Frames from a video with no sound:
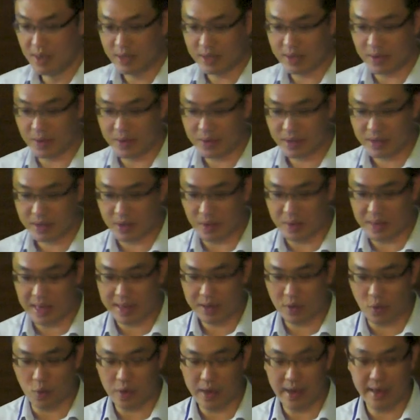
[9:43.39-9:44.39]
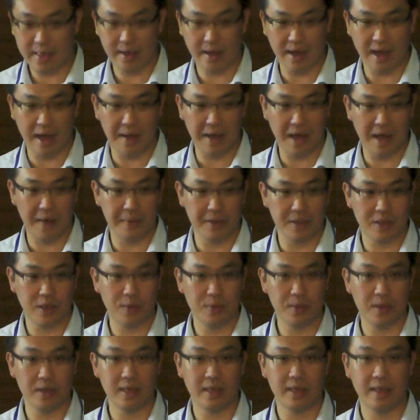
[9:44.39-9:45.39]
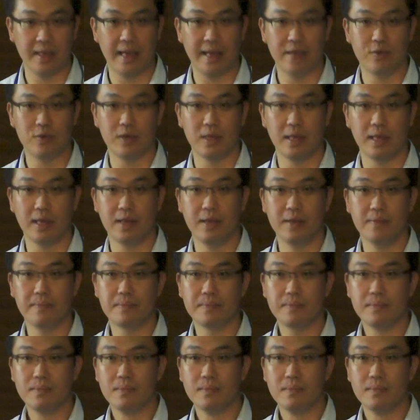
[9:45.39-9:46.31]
So that creates an opportunity. Actually,